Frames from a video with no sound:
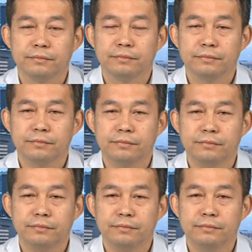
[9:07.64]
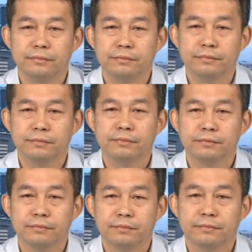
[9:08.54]

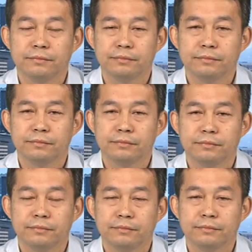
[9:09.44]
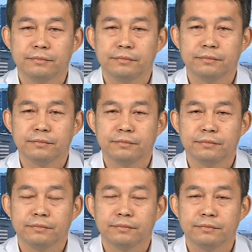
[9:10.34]

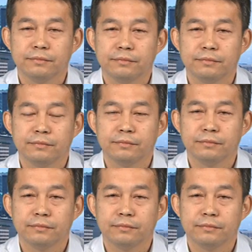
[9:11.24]
[no speech]